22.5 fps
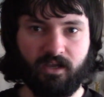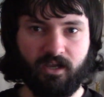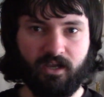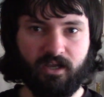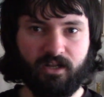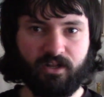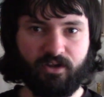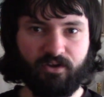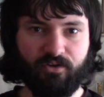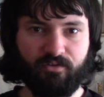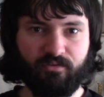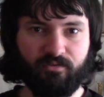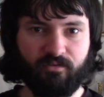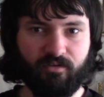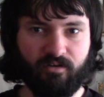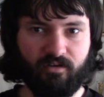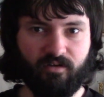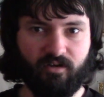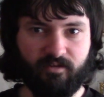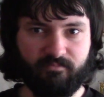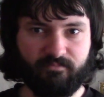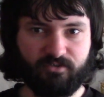Hello,
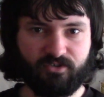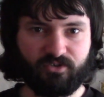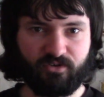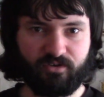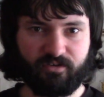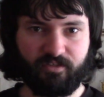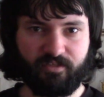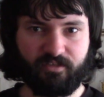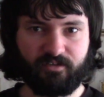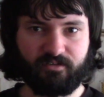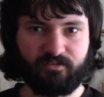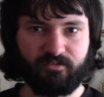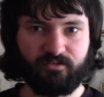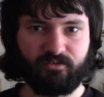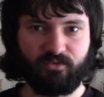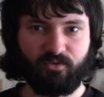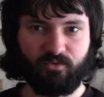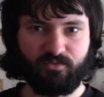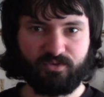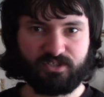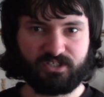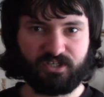I'm Jonathan,
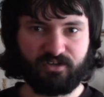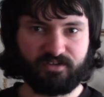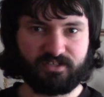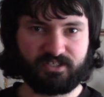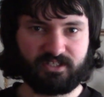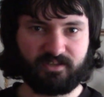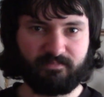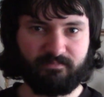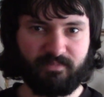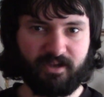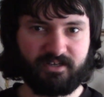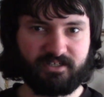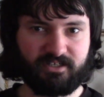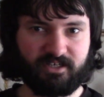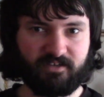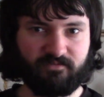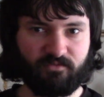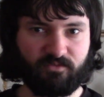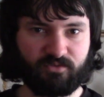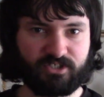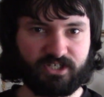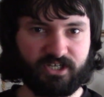also known as the
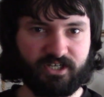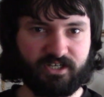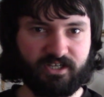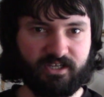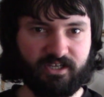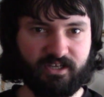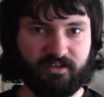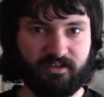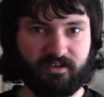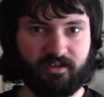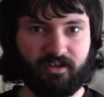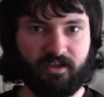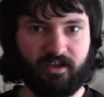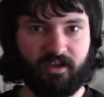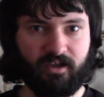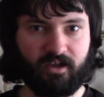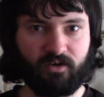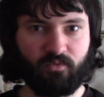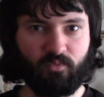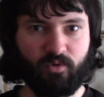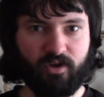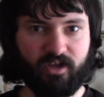Medieval Genie,
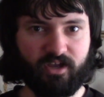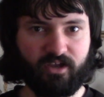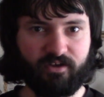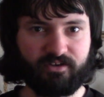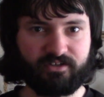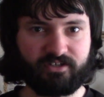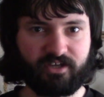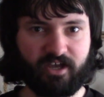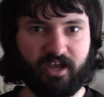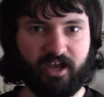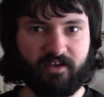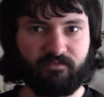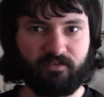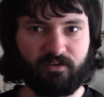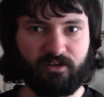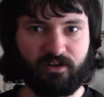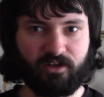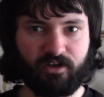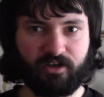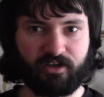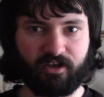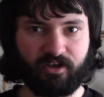and we're going to have a
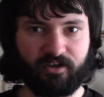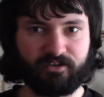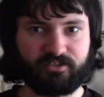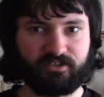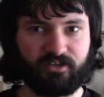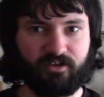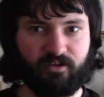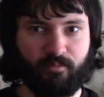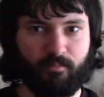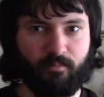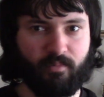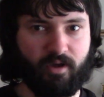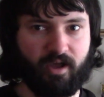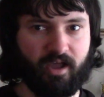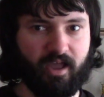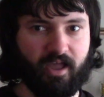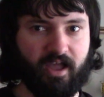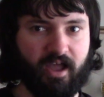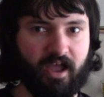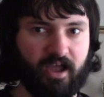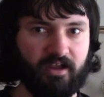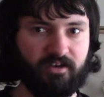look at my
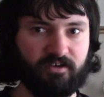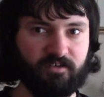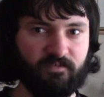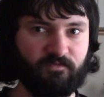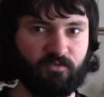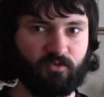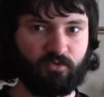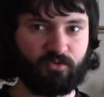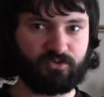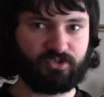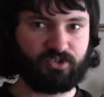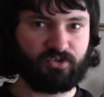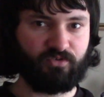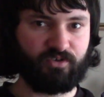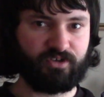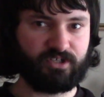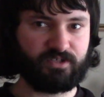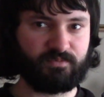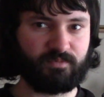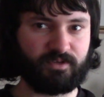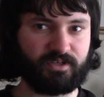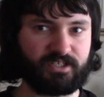hand-forged
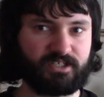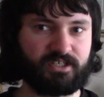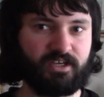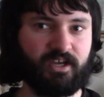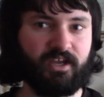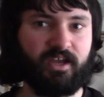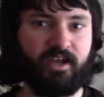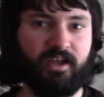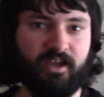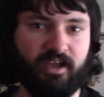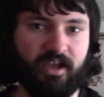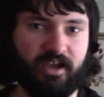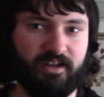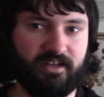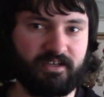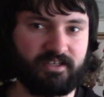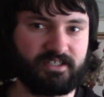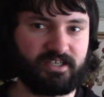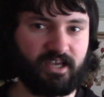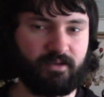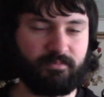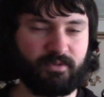Christmas and
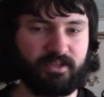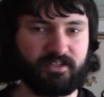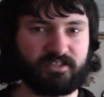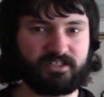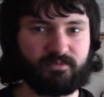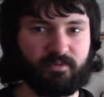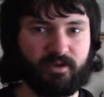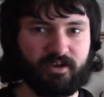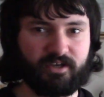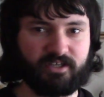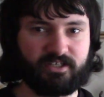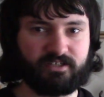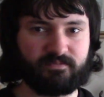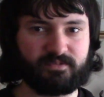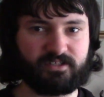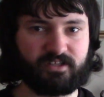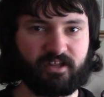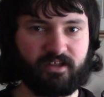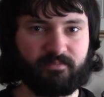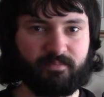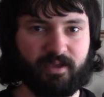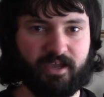examine some items
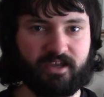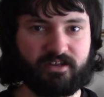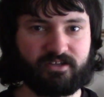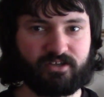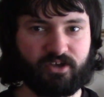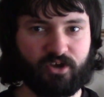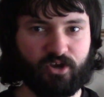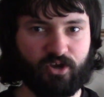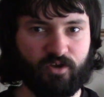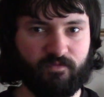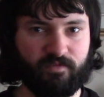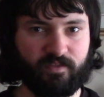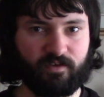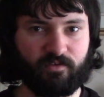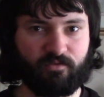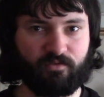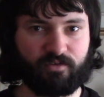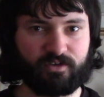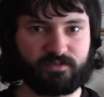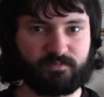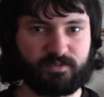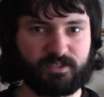that I made over the
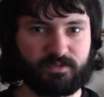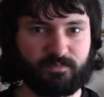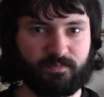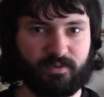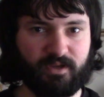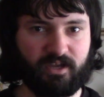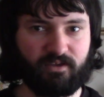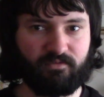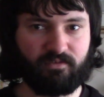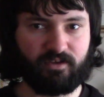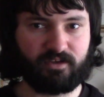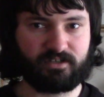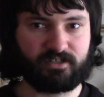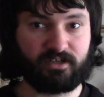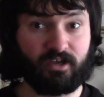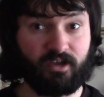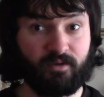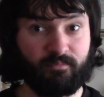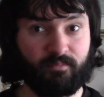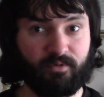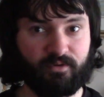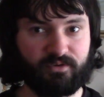Christmas period,
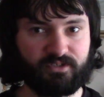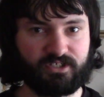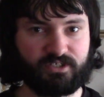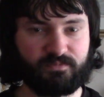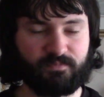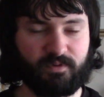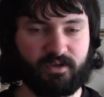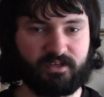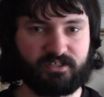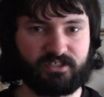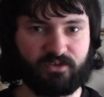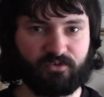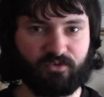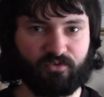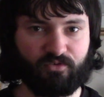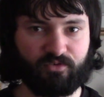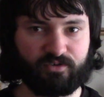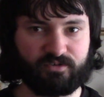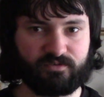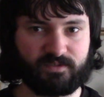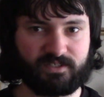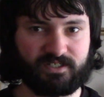most especially on
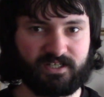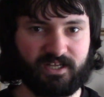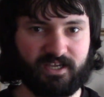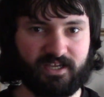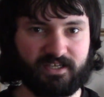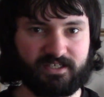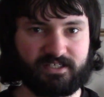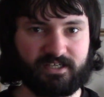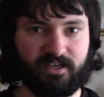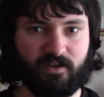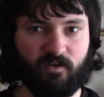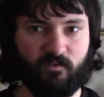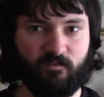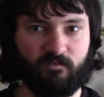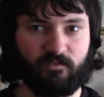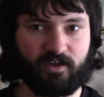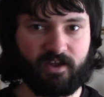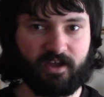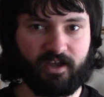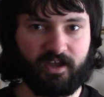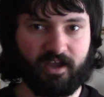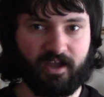Christmas Day itself,
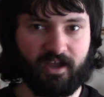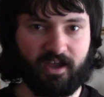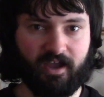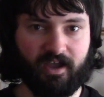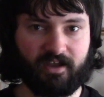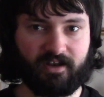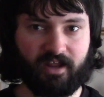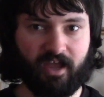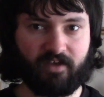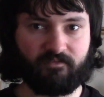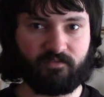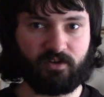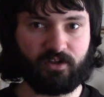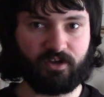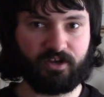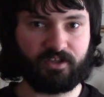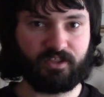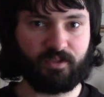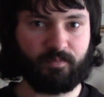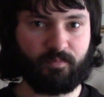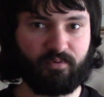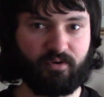and have a
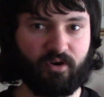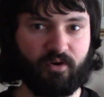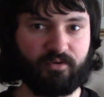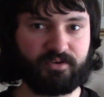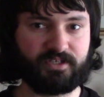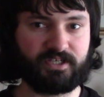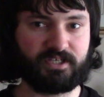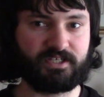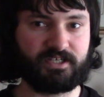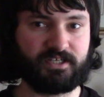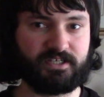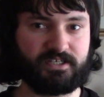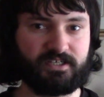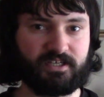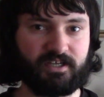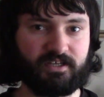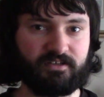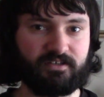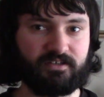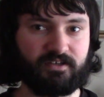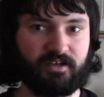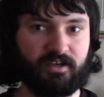look at the processes
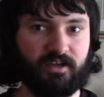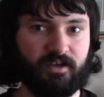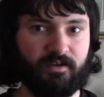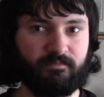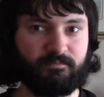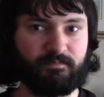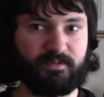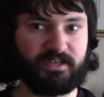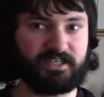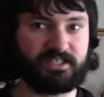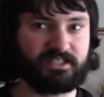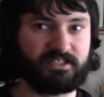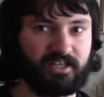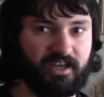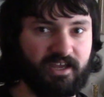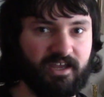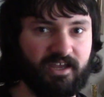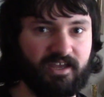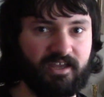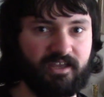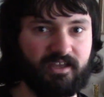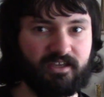and
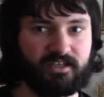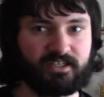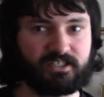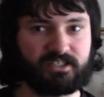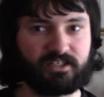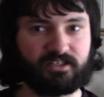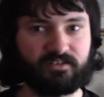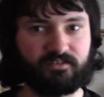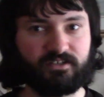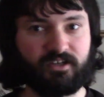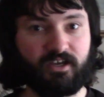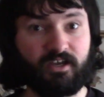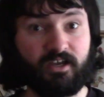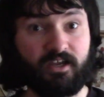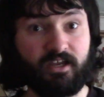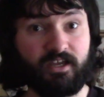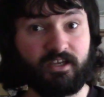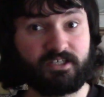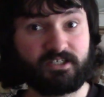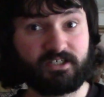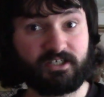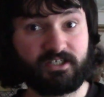mistakes and
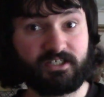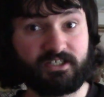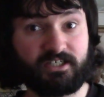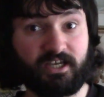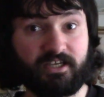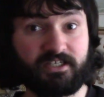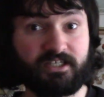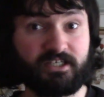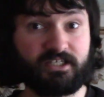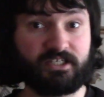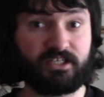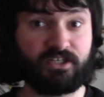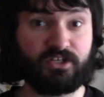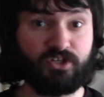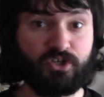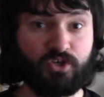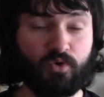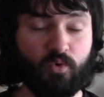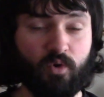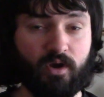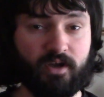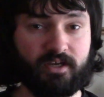successes and
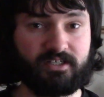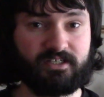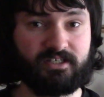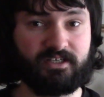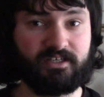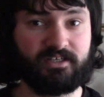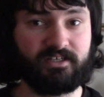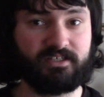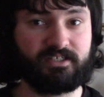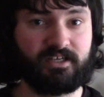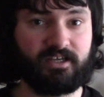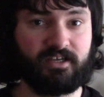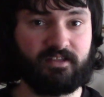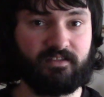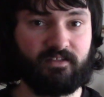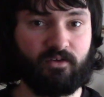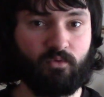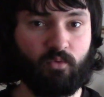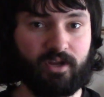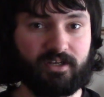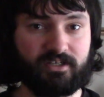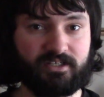new ideas
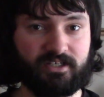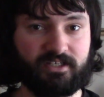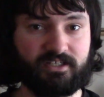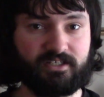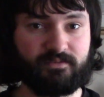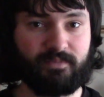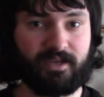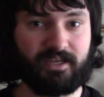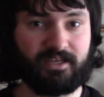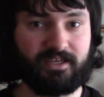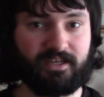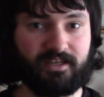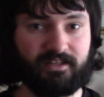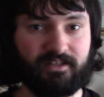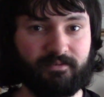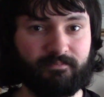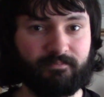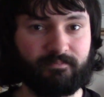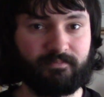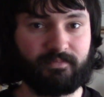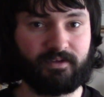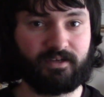that went into making
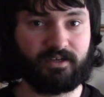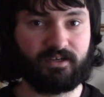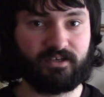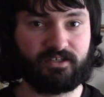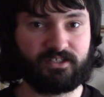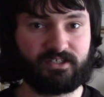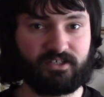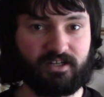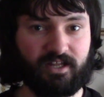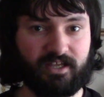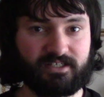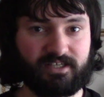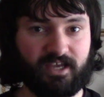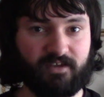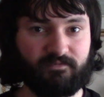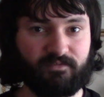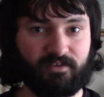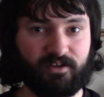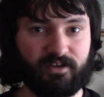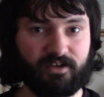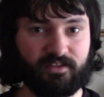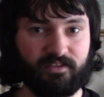them. So let's have
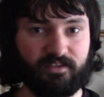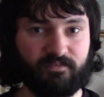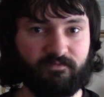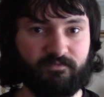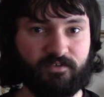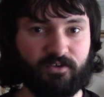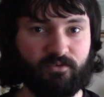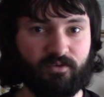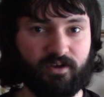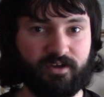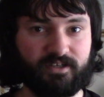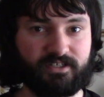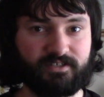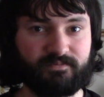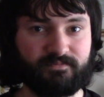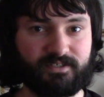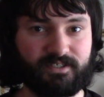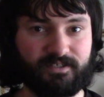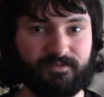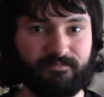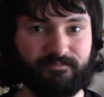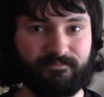a look at the few
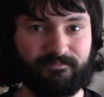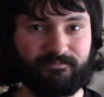items.